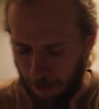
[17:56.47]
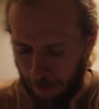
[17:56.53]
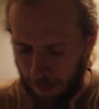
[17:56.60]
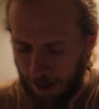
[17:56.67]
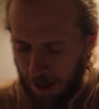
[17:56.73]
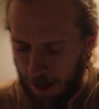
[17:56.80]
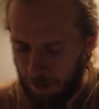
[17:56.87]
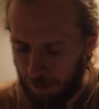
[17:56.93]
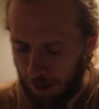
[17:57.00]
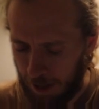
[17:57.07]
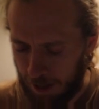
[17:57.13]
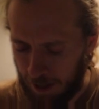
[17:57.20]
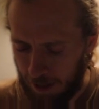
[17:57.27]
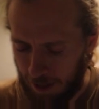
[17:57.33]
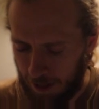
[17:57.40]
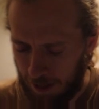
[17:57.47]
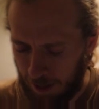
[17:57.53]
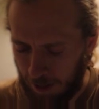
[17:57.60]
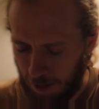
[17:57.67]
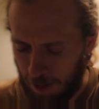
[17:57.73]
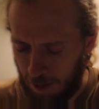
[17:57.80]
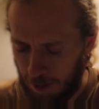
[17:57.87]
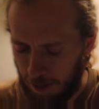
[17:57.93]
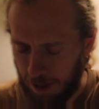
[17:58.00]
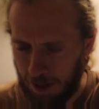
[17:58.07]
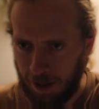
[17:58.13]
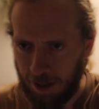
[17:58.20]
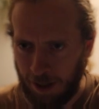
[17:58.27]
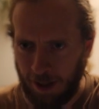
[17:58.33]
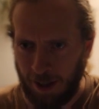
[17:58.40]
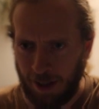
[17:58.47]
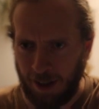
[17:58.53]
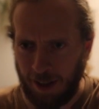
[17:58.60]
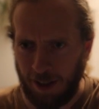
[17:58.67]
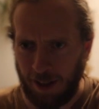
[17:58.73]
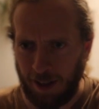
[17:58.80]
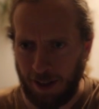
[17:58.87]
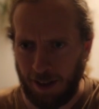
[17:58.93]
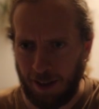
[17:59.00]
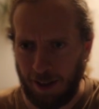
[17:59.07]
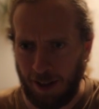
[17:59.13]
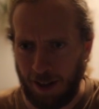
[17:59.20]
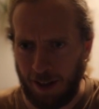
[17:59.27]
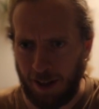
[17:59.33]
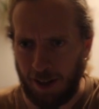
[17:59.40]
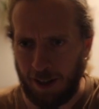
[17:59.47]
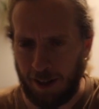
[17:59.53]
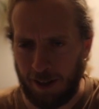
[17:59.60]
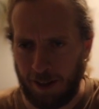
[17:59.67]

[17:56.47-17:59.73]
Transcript: and we can call it add